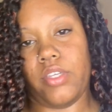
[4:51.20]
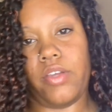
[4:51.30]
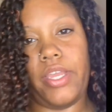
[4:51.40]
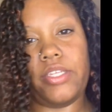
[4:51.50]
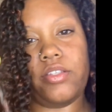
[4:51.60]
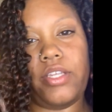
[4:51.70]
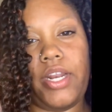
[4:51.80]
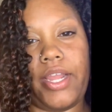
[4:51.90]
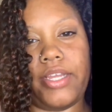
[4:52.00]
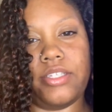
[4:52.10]
Okay, so then
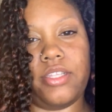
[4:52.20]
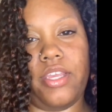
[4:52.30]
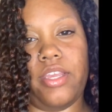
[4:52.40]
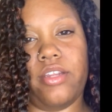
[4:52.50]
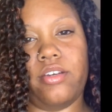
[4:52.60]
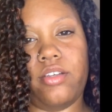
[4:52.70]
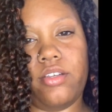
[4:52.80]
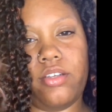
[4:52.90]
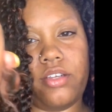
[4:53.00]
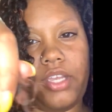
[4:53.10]
I got the end,
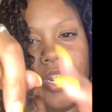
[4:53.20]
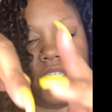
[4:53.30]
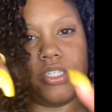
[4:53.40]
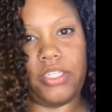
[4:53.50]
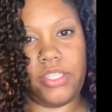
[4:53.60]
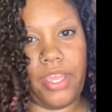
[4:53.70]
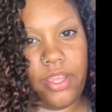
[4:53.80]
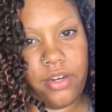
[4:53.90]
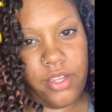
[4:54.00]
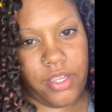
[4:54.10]
and I just did
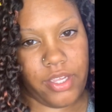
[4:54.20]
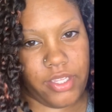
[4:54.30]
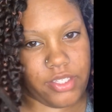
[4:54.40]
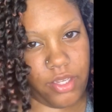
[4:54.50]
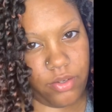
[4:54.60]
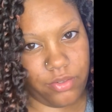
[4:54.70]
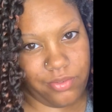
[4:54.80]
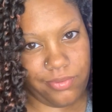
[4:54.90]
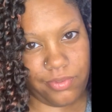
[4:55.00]
that, and so